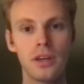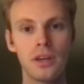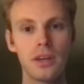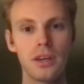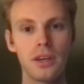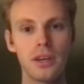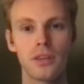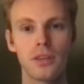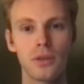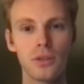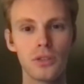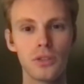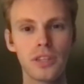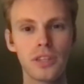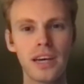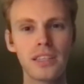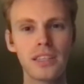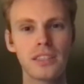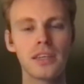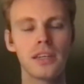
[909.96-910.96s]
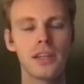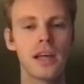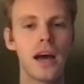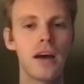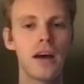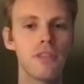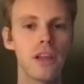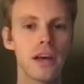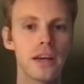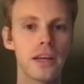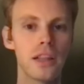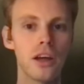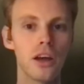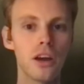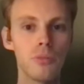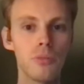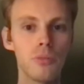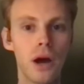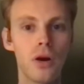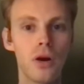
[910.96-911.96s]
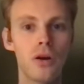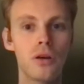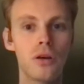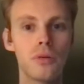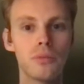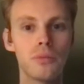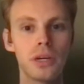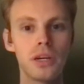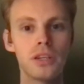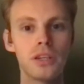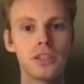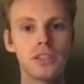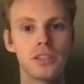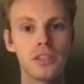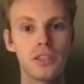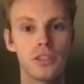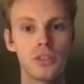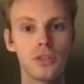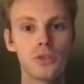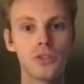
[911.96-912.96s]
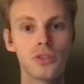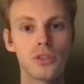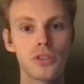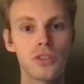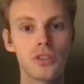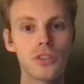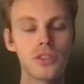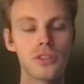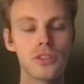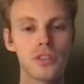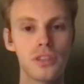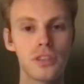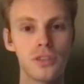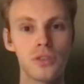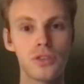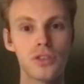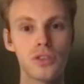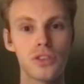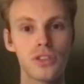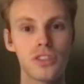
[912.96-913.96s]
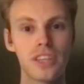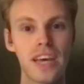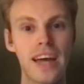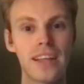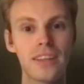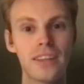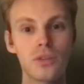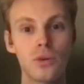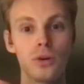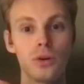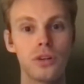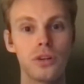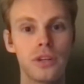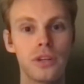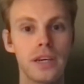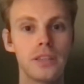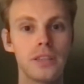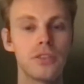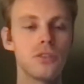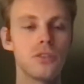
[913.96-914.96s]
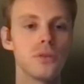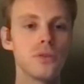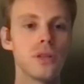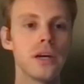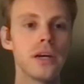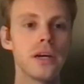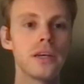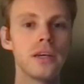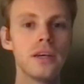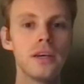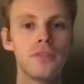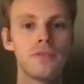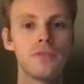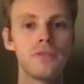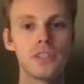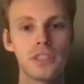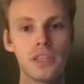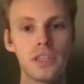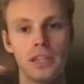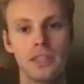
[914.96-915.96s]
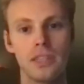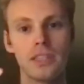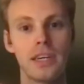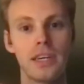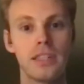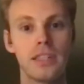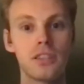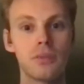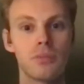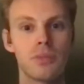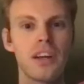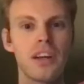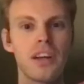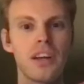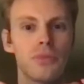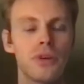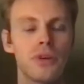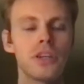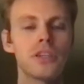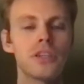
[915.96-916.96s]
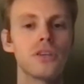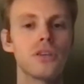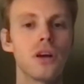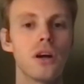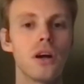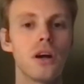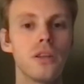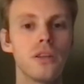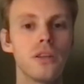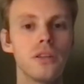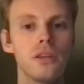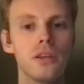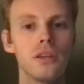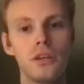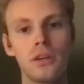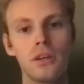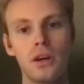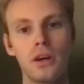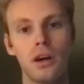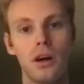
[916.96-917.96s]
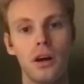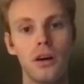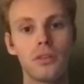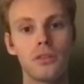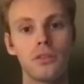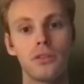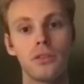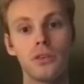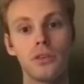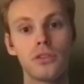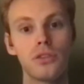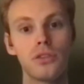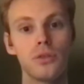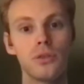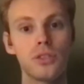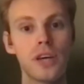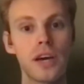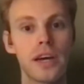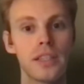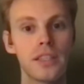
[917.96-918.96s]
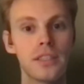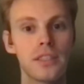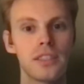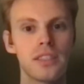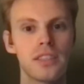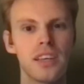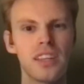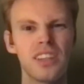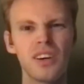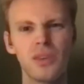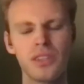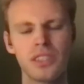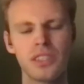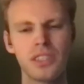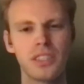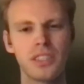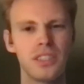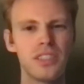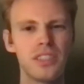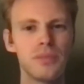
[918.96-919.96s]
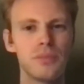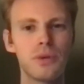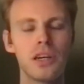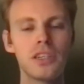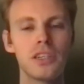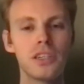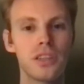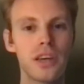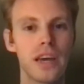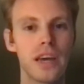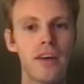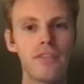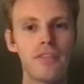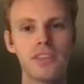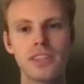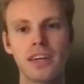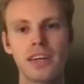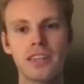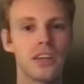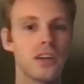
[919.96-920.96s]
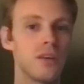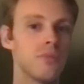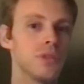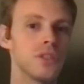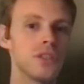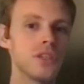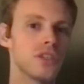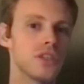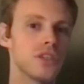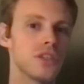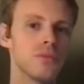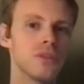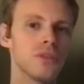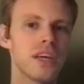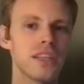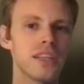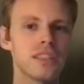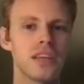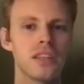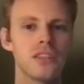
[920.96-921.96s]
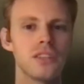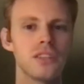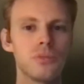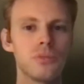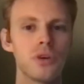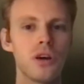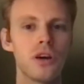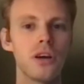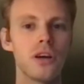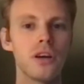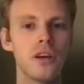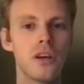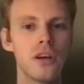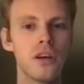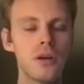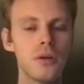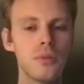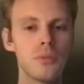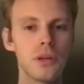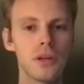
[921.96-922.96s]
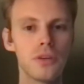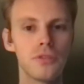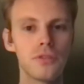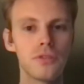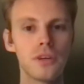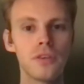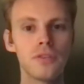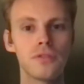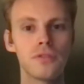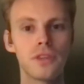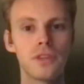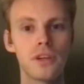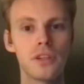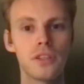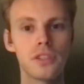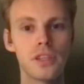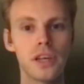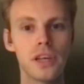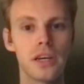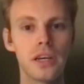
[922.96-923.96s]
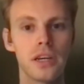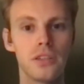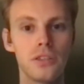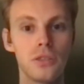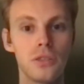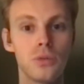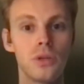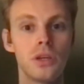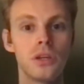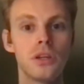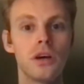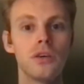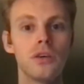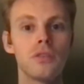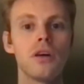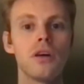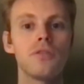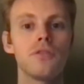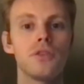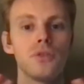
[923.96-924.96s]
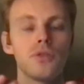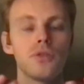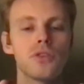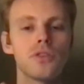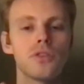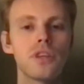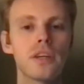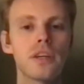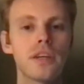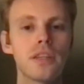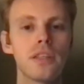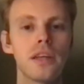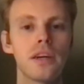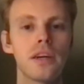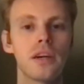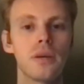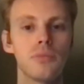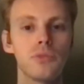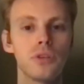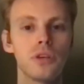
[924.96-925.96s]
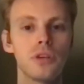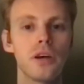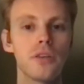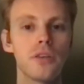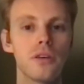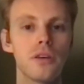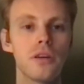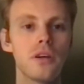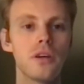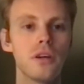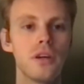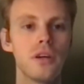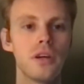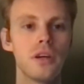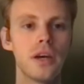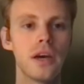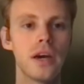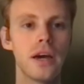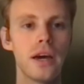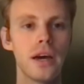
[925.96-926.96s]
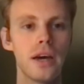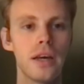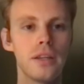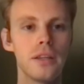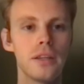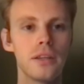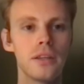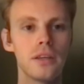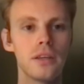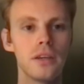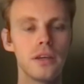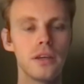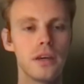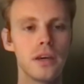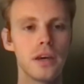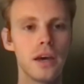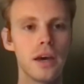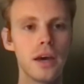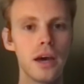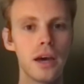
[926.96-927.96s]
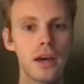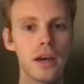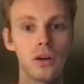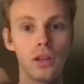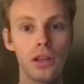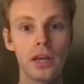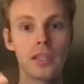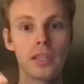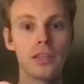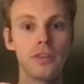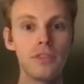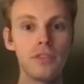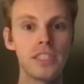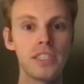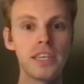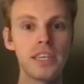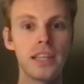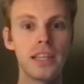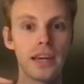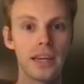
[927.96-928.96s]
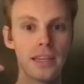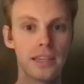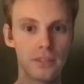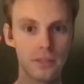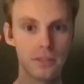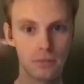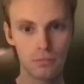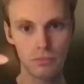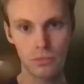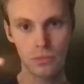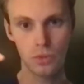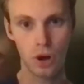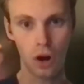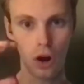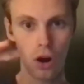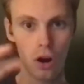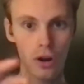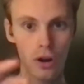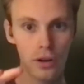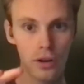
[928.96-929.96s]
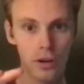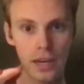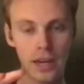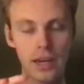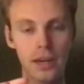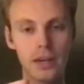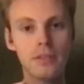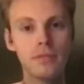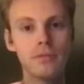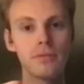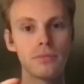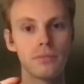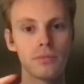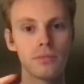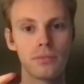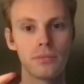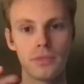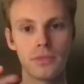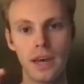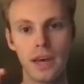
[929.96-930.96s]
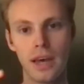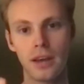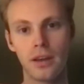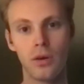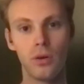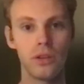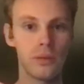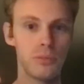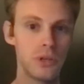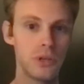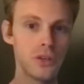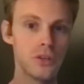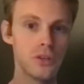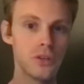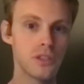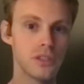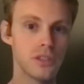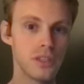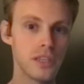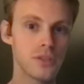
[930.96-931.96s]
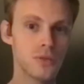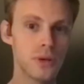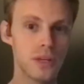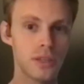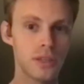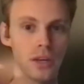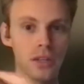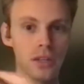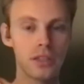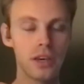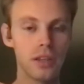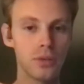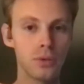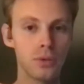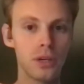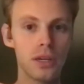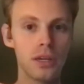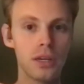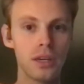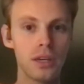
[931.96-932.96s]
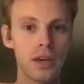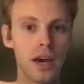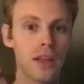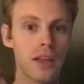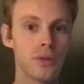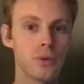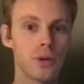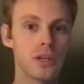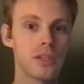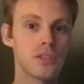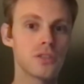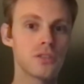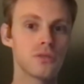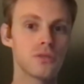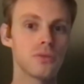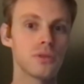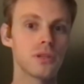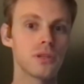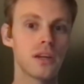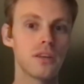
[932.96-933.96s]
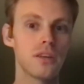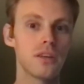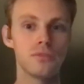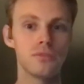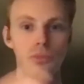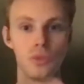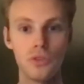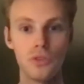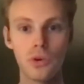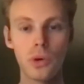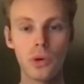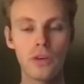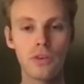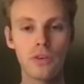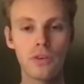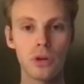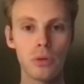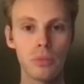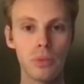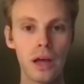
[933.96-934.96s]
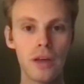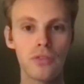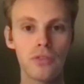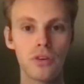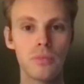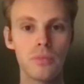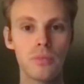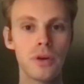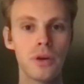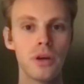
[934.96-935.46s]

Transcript: those sites still have like a lot of power, because the users can't coordinate to like facilitate some kind of pressure on those two sites. The only pressure they have is like the competition, but that's not super hard. But if there's like a union of users that can like come together and collectively say like, our data can only be used in this way, not the other way, otherwise we'll kind of move away from your platform,